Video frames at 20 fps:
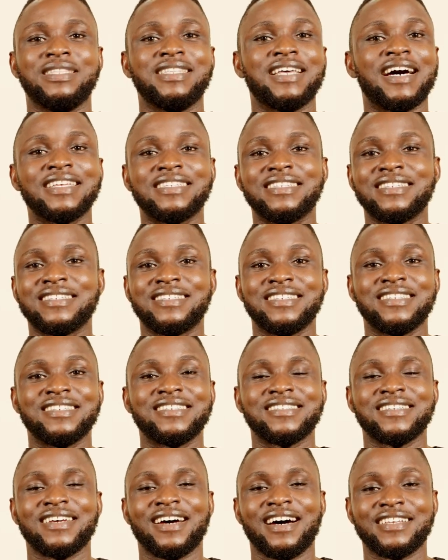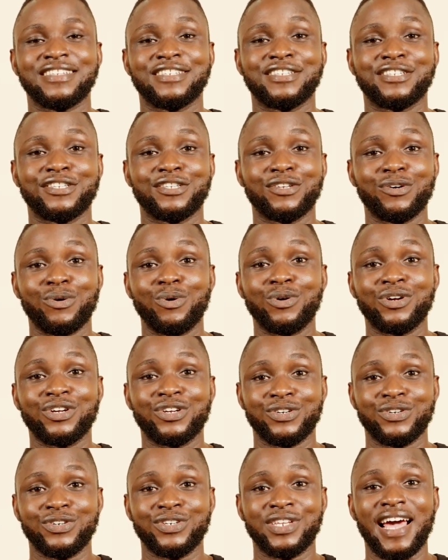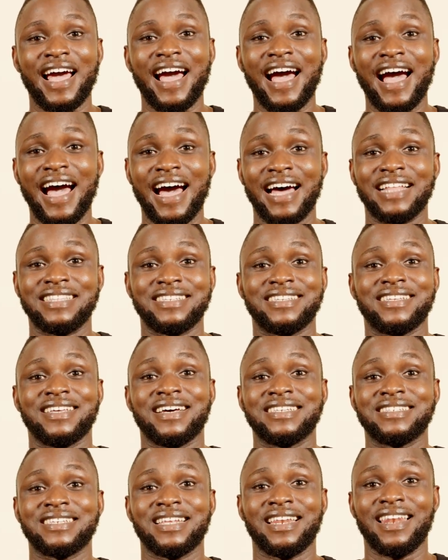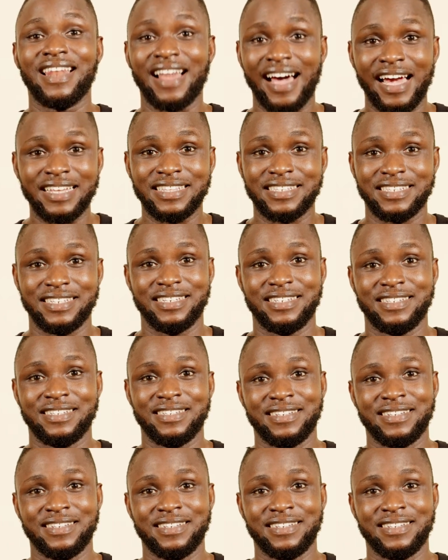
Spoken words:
Narcissists are so good at gaslighting.